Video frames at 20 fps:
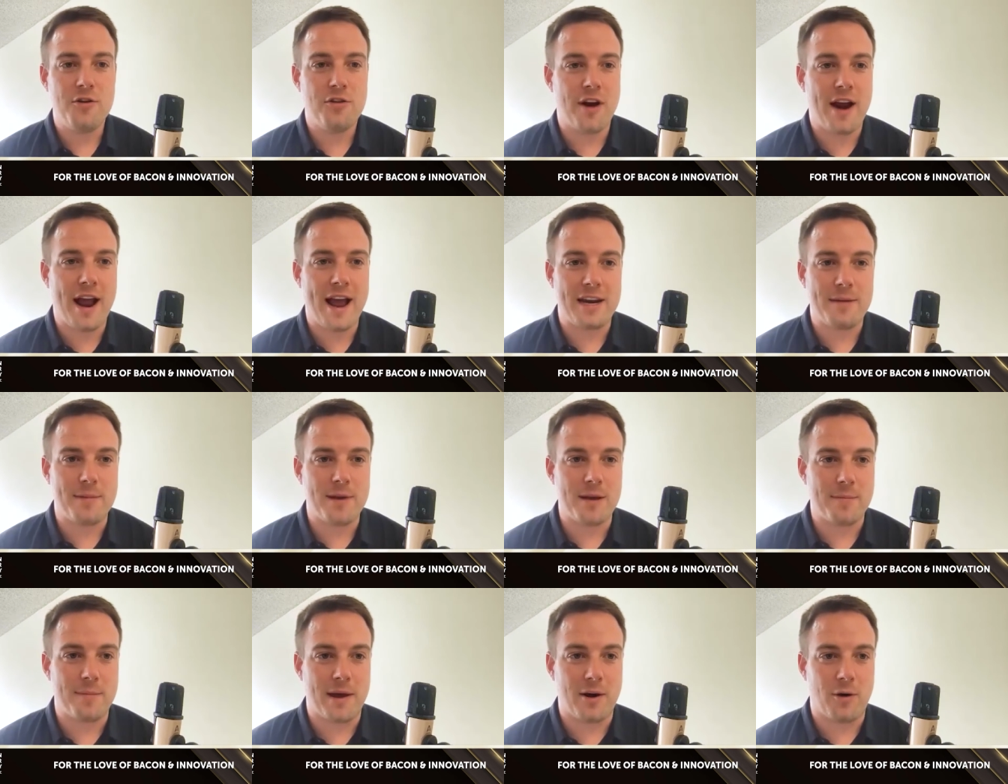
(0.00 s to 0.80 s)
there had to
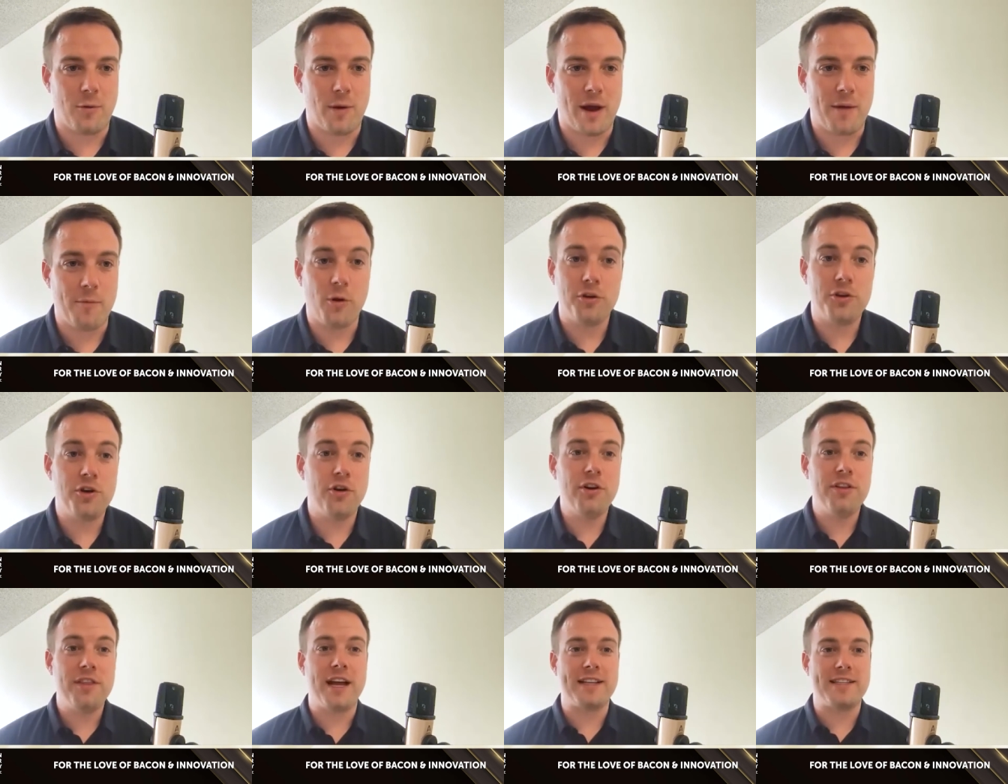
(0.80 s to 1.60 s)
be a better way. Well,
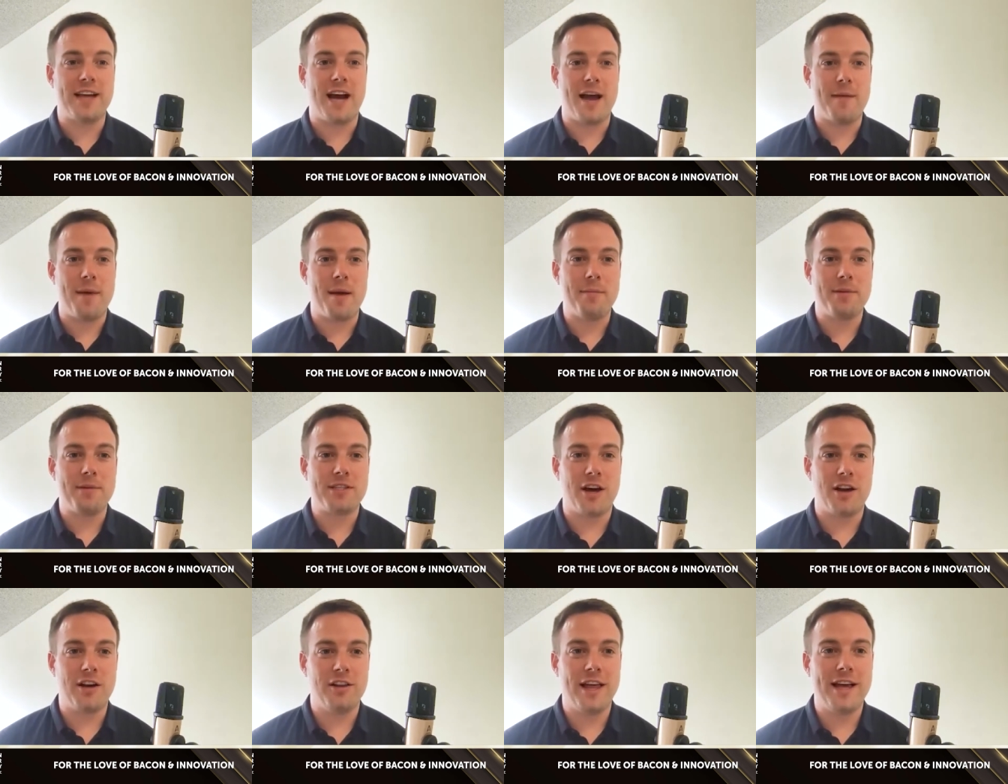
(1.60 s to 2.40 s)
during that time,
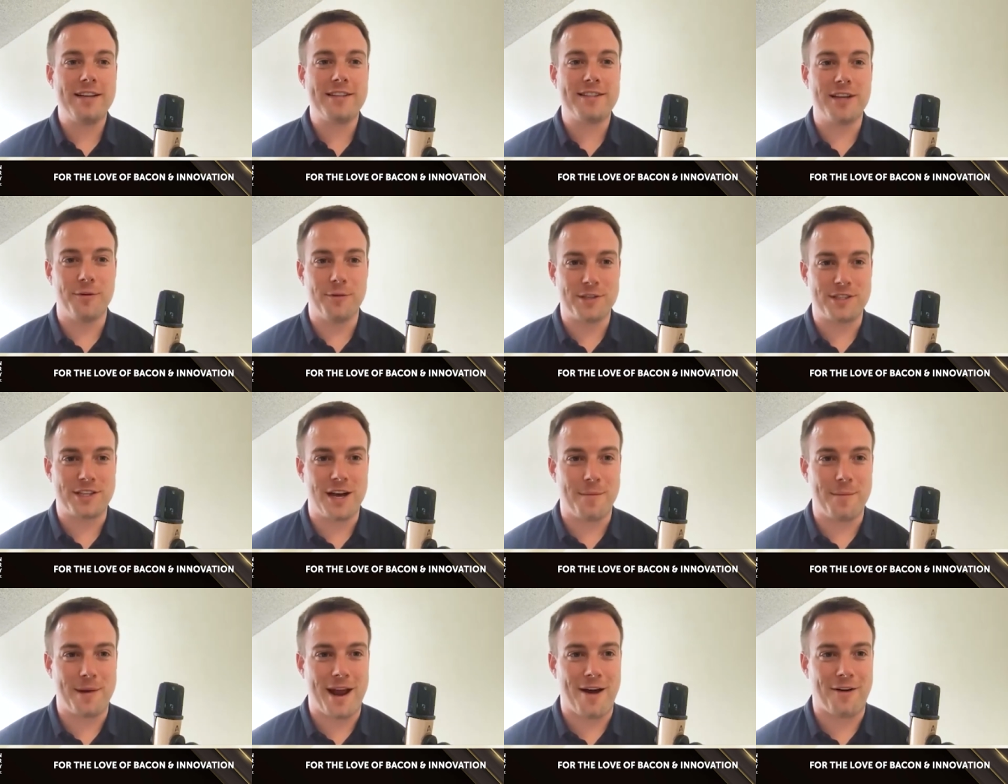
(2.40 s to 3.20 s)
Amazon Alexa was
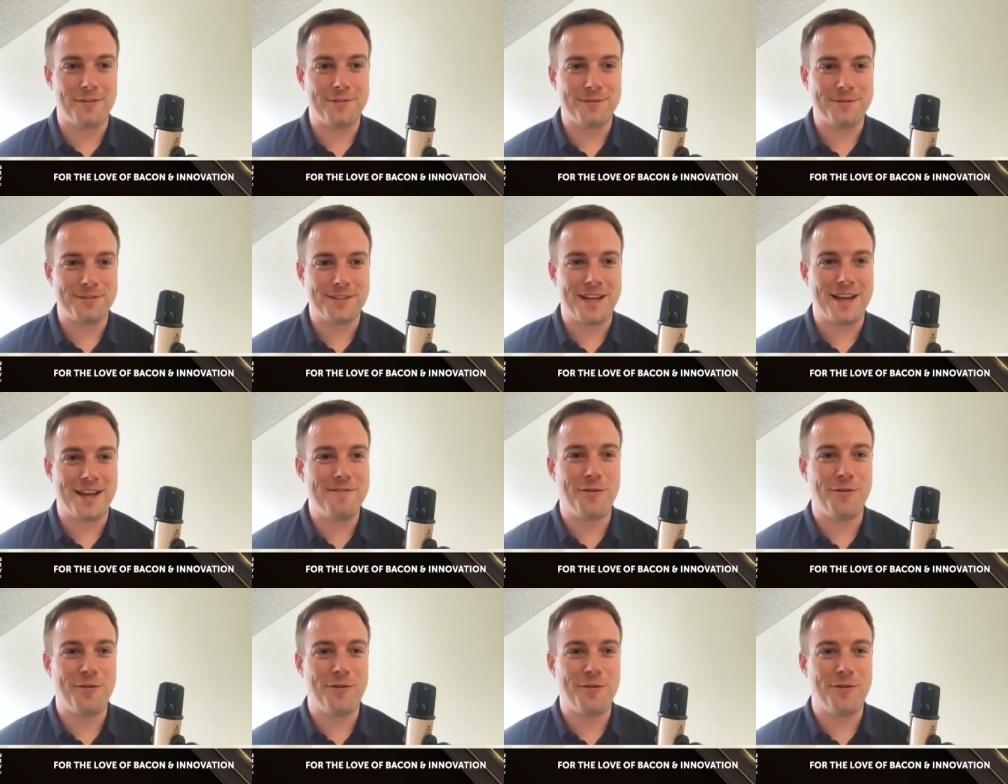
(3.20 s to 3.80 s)
coming out and